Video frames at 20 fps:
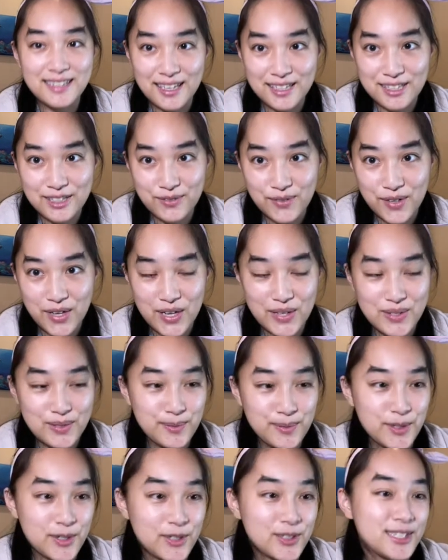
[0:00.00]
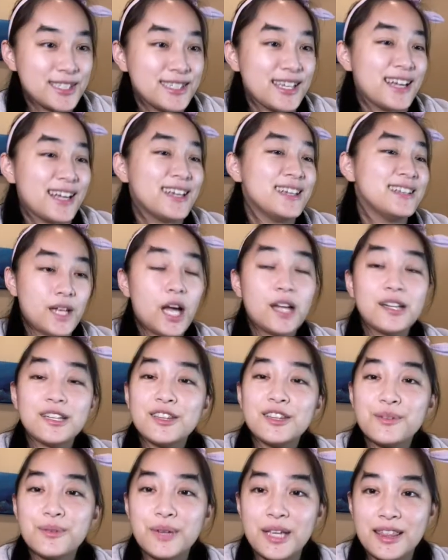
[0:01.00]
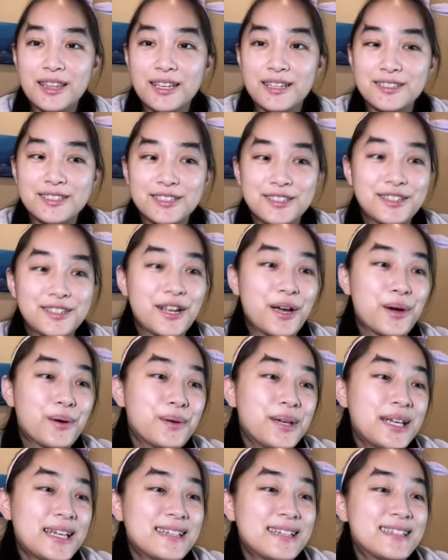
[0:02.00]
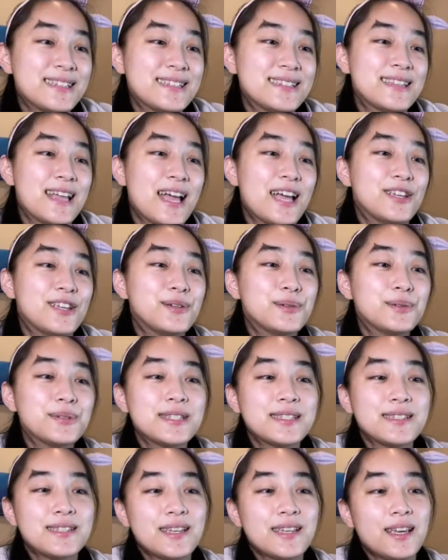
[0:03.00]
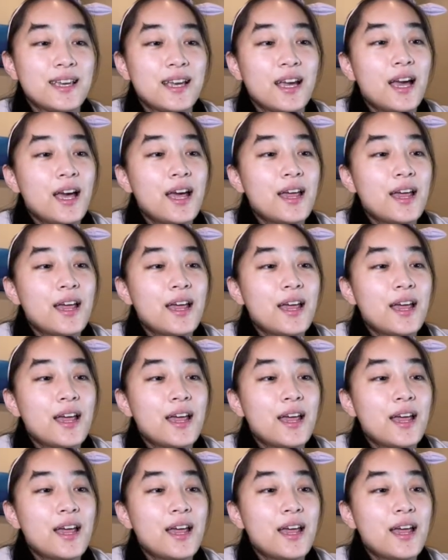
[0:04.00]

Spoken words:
less frames per second. Another great thing to note is that you'll see